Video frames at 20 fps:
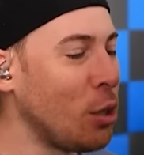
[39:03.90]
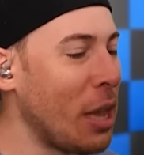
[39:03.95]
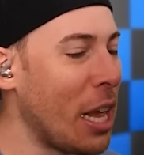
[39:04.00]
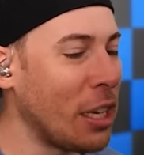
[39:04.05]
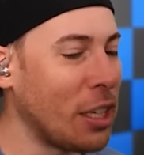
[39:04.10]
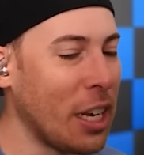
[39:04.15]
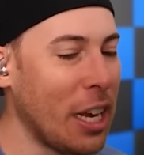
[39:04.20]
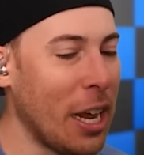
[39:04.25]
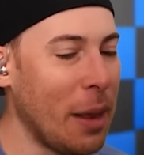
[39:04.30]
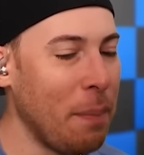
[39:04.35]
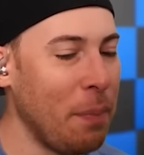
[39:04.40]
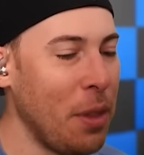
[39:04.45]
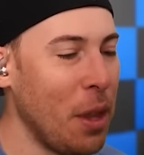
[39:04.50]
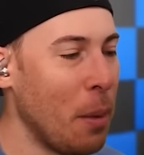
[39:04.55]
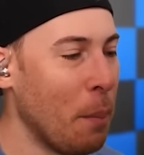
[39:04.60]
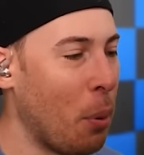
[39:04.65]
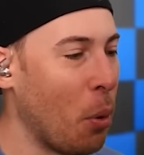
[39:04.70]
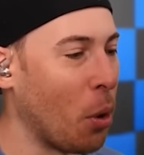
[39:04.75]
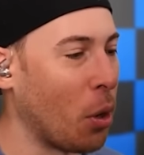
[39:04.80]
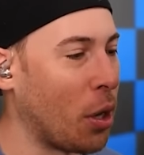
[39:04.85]
do that to him?
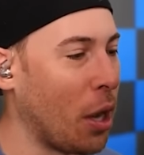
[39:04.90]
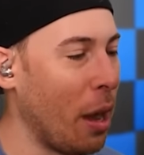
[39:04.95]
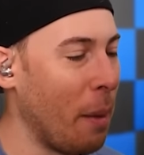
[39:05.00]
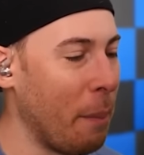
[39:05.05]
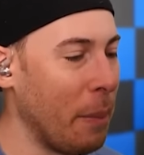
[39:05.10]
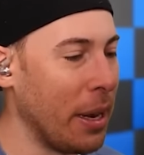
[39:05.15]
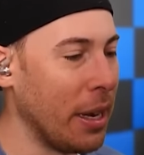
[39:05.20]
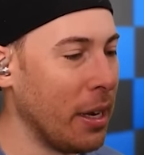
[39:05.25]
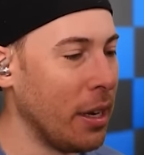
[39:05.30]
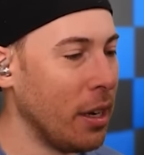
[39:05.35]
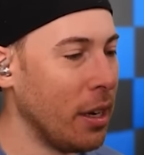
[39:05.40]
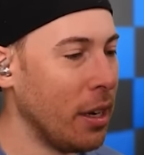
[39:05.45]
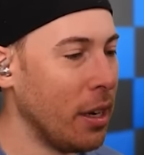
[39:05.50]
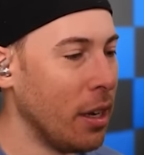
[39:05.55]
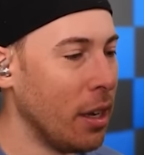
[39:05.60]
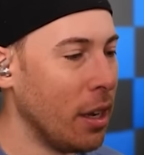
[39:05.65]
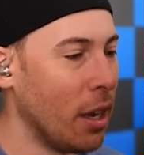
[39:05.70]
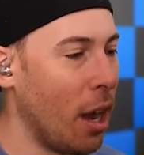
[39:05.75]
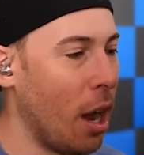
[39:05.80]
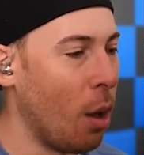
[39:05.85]
Poor Cupman.
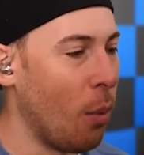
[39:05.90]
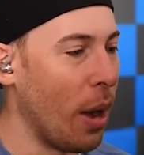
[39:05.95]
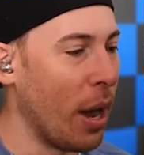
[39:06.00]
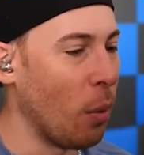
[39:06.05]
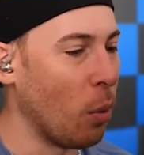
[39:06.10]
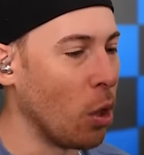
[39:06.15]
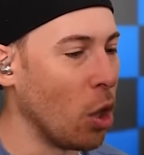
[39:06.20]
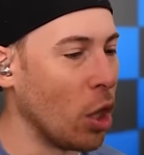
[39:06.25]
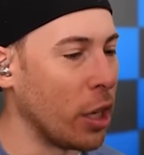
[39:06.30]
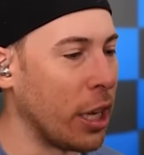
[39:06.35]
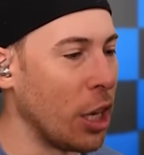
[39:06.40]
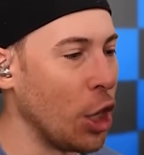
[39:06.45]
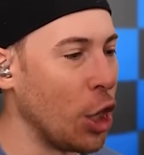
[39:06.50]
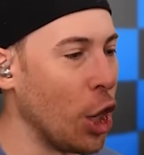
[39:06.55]
All right, we're looking